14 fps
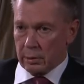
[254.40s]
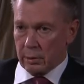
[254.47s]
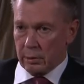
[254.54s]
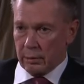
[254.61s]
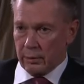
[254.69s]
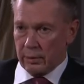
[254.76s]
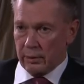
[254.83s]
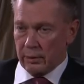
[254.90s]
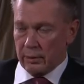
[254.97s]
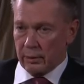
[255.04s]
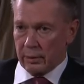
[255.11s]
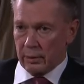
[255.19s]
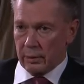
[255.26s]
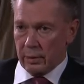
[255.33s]
of
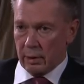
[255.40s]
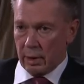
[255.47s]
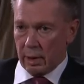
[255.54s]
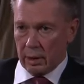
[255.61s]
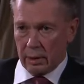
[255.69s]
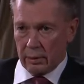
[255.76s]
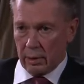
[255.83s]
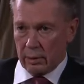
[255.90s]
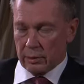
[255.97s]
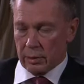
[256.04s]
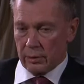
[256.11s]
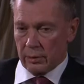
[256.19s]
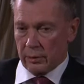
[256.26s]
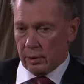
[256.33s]
these
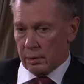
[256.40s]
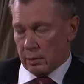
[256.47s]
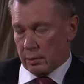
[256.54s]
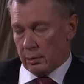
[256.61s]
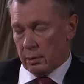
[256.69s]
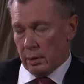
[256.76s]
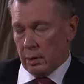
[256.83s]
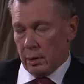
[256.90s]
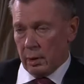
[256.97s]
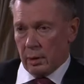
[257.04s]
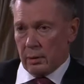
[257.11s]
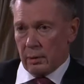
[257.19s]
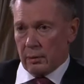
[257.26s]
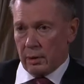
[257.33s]
allegations, and
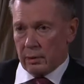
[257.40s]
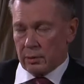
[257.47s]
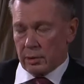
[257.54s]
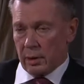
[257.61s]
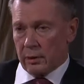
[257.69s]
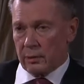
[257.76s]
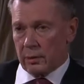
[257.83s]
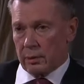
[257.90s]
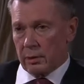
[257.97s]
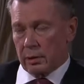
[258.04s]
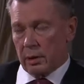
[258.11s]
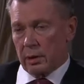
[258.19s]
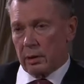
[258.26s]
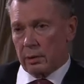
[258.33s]
they just
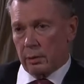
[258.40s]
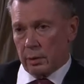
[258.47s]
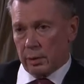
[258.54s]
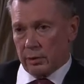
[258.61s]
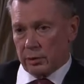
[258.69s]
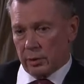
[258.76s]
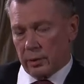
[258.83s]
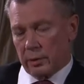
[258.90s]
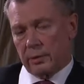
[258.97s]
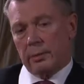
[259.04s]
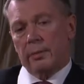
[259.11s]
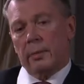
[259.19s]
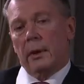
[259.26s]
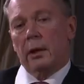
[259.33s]
acknowledged it.
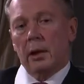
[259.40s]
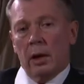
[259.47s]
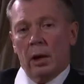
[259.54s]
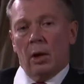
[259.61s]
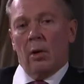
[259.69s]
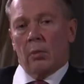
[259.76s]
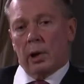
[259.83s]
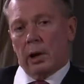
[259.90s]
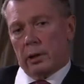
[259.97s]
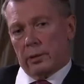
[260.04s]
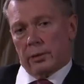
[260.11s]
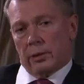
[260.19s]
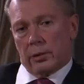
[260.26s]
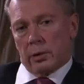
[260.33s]

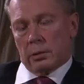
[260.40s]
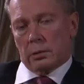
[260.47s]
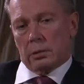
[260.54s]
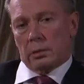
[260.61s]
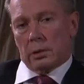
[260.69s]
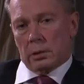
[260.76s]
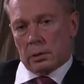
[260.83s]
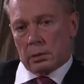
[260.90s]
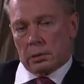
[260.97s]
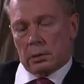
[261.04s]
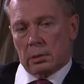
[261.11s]
Well, so